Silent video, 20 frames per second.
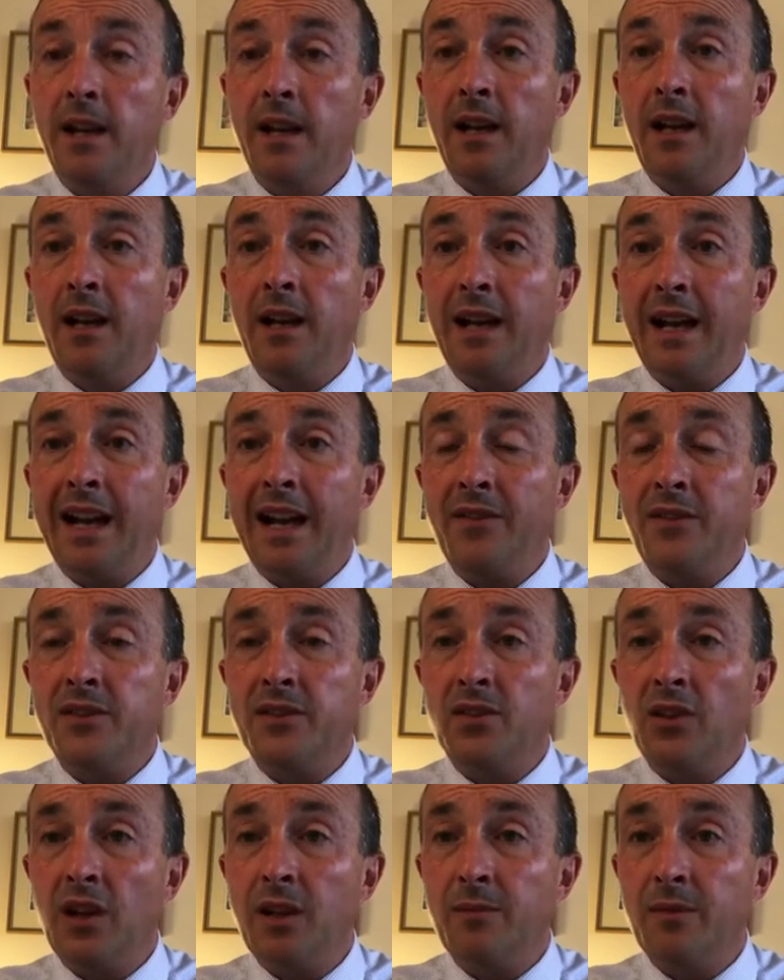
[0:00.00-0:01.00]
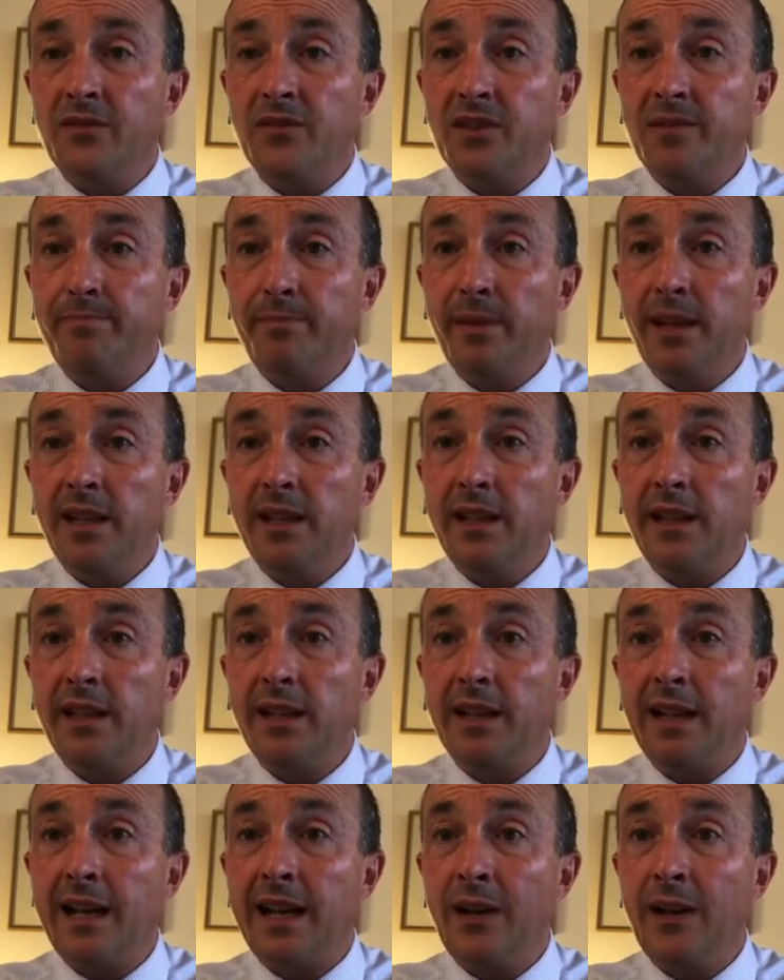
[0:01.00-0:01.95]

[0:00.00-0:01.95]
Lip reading: At the time of speaking,